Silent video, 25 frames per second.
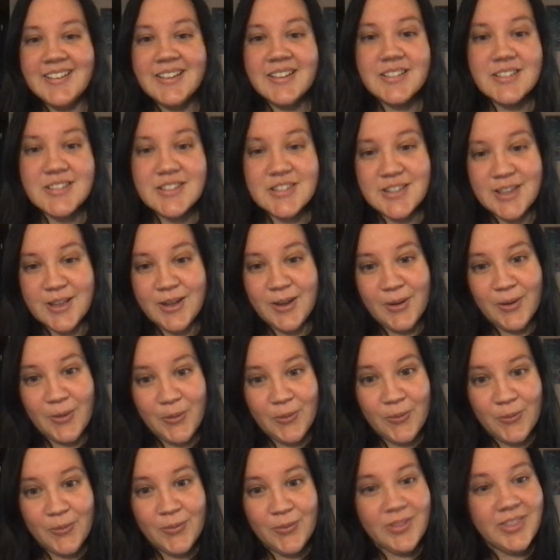So
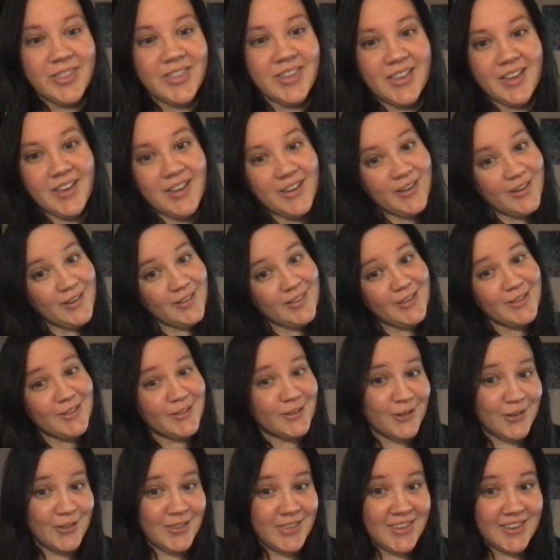that's a
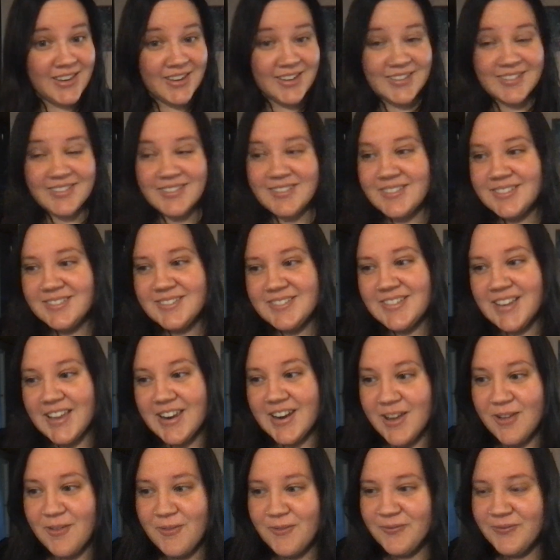good thing, you
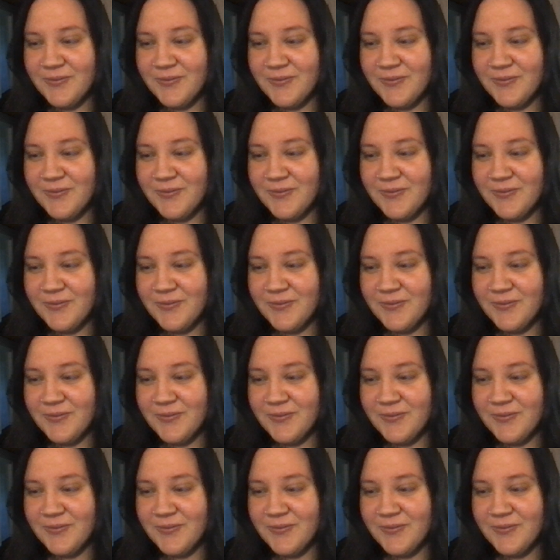know?